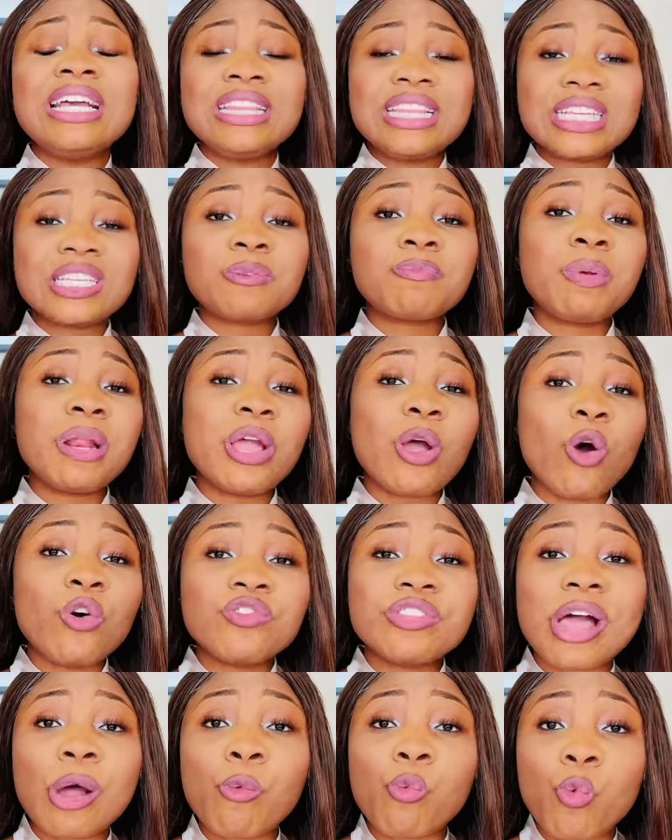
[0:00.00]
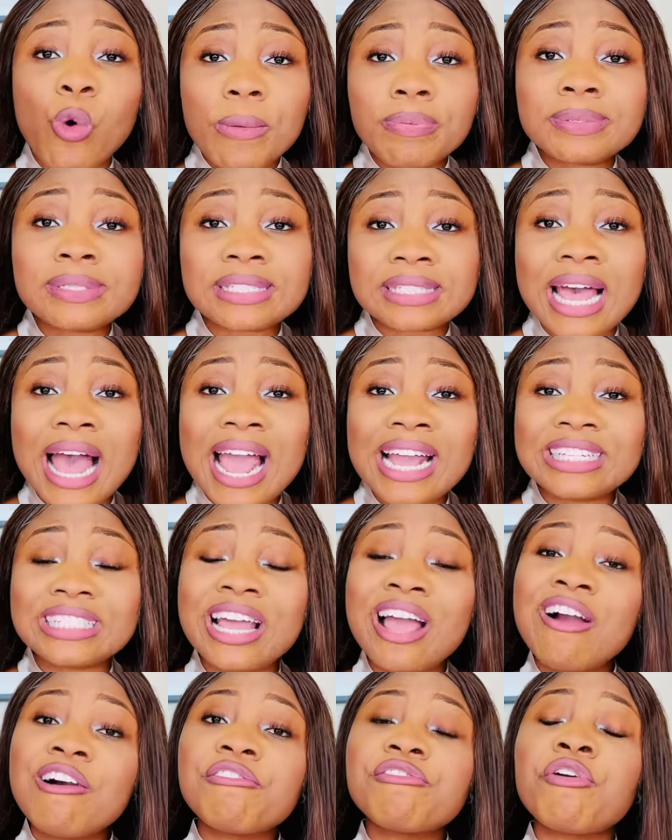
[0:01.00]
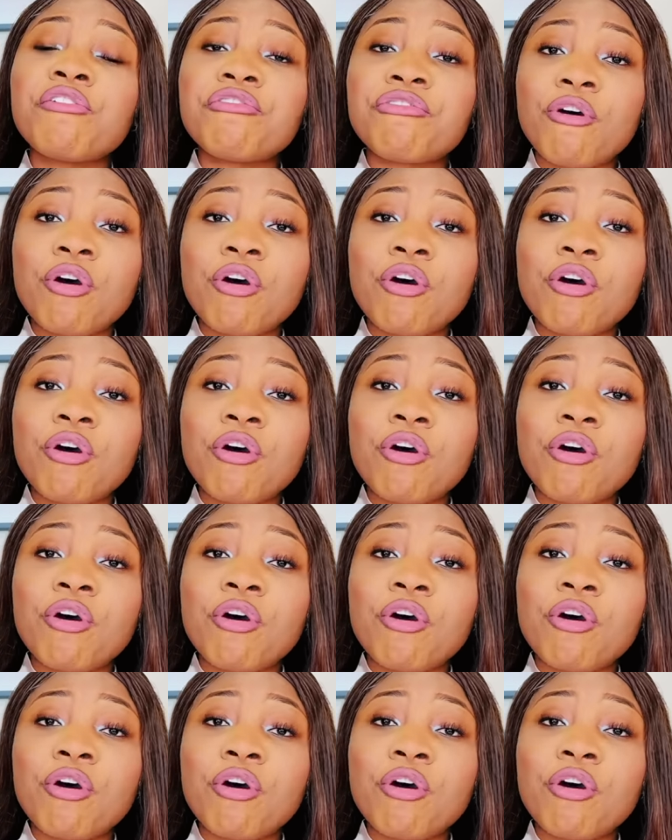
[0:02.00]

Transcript: displayed on their website for